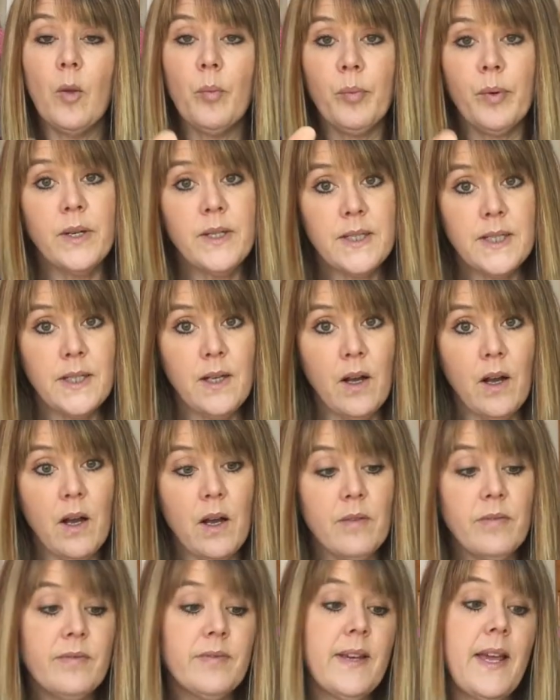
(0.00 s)
I'll print it
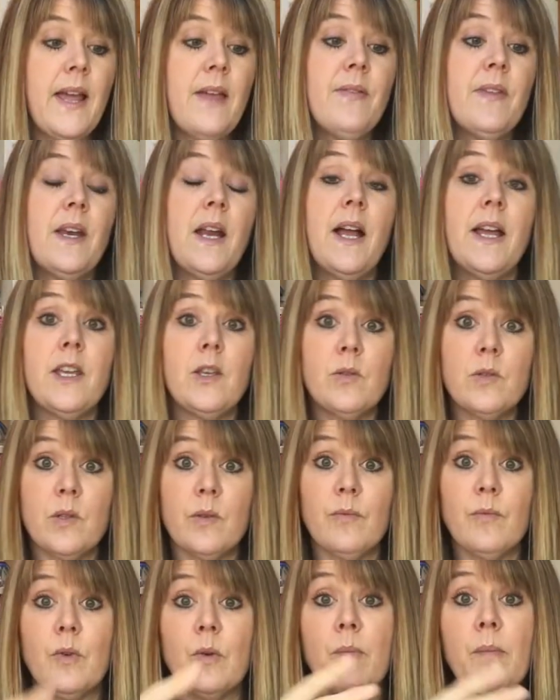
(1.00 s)
off, and then I use it
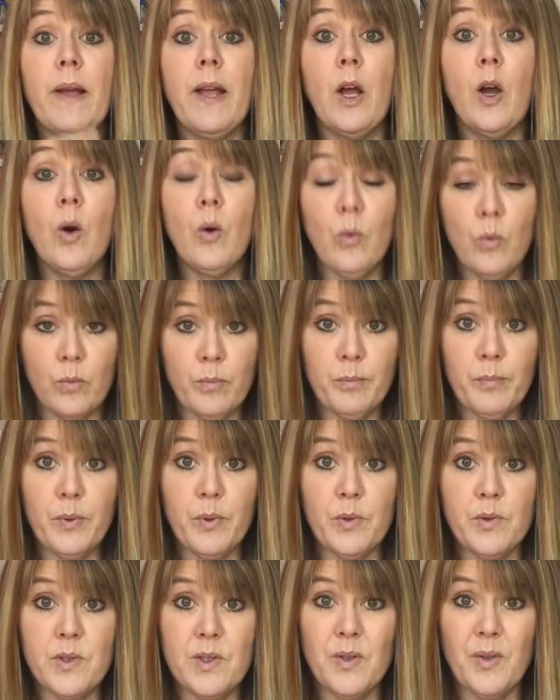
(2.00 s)
for my own
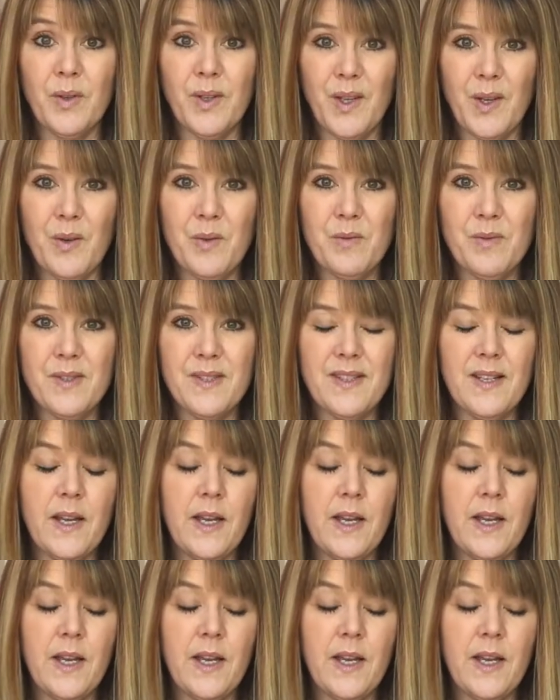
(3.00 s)
personal use.